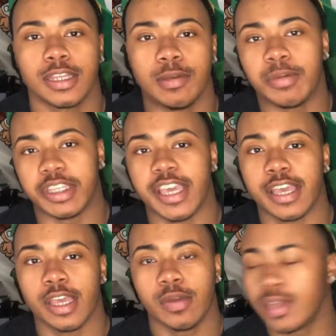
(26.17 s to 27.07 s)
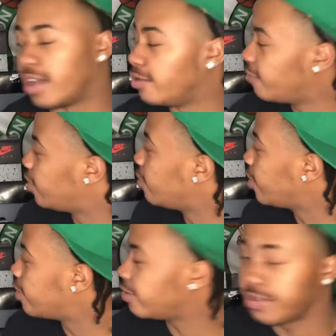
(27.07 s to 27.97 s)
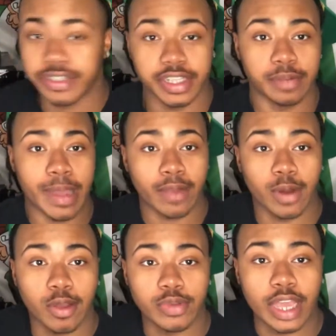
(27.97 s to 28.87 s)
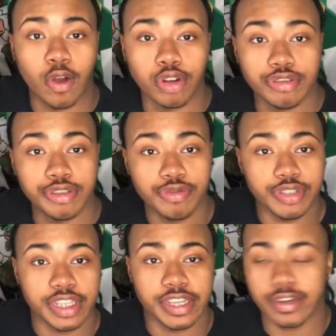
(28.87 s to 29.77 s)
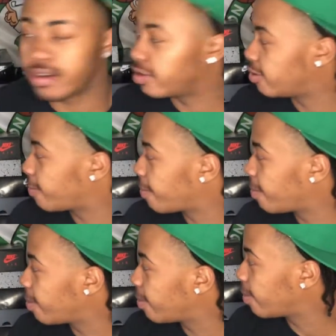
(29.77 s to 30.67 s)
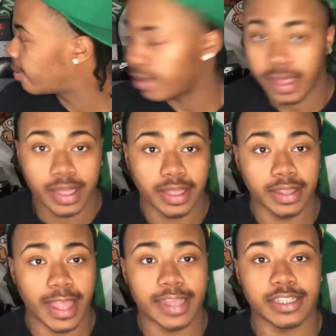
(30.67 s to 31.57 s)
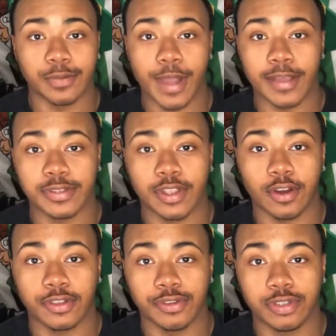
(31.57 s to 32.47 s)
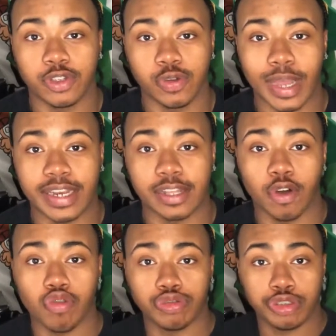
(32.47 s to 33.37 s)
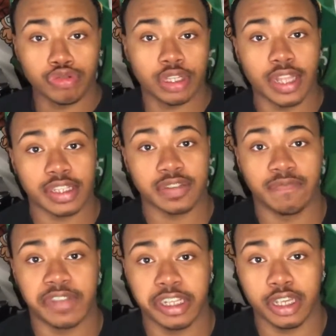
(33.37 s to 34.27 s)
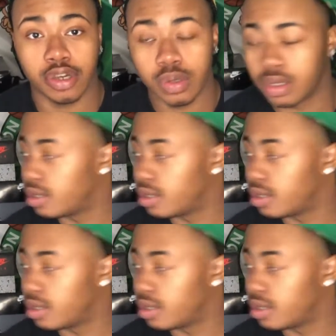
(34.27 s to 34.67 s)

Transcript: But, yeah, got a new video here. You see the background. We got all the shoes here. Last year when I was starting YouTube, I did a whole shoe collection video.